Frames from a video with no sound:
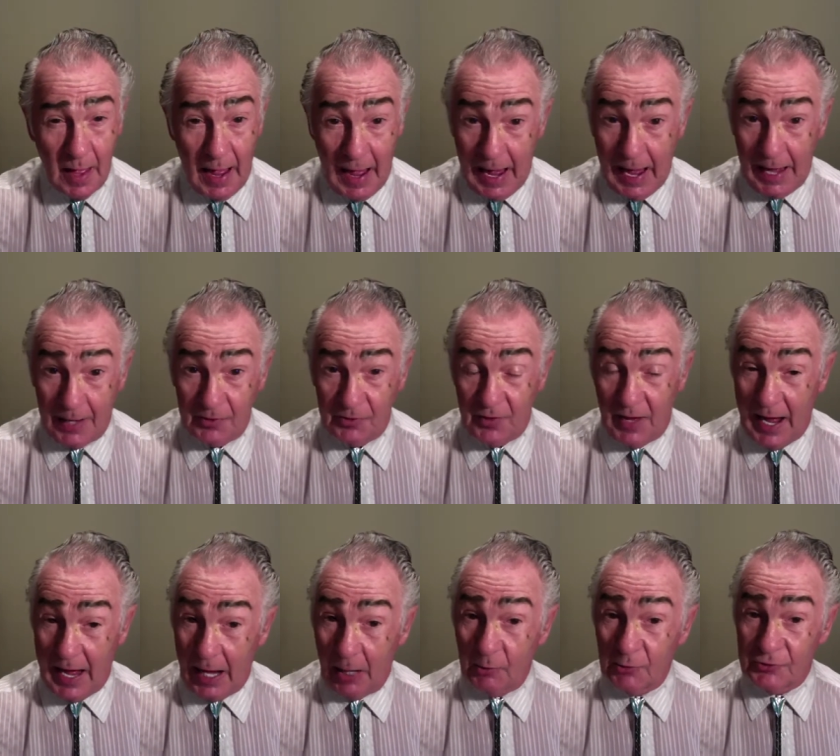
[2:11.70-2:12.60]
And the
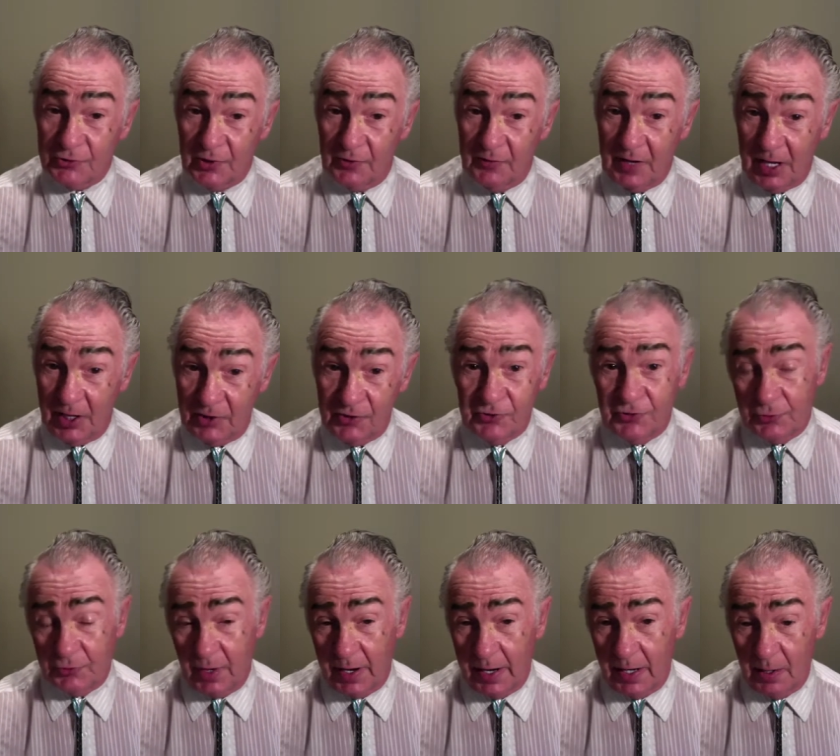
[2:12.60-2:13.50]
house of
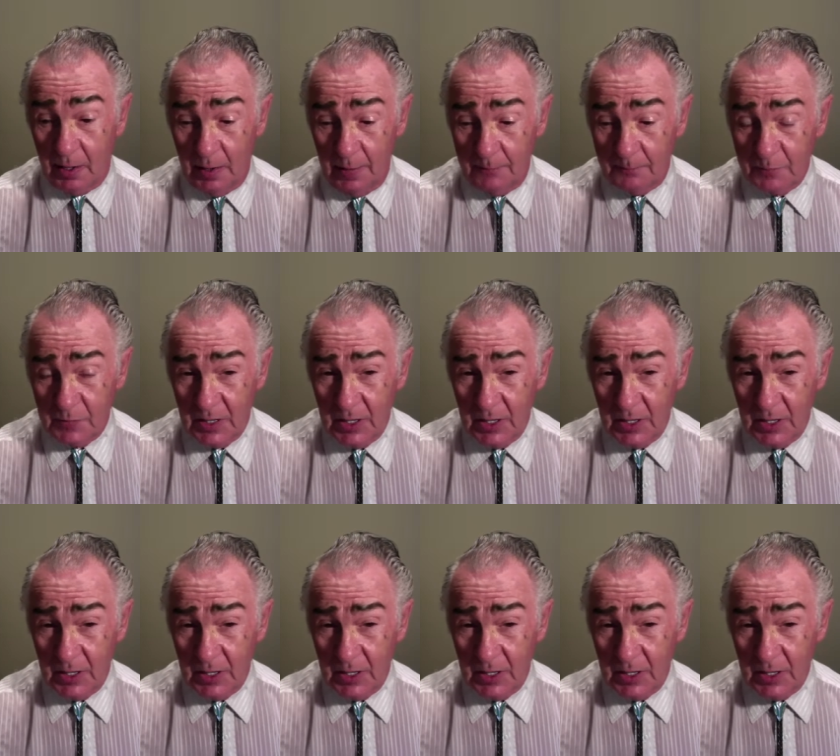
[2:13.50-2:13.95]
Israel,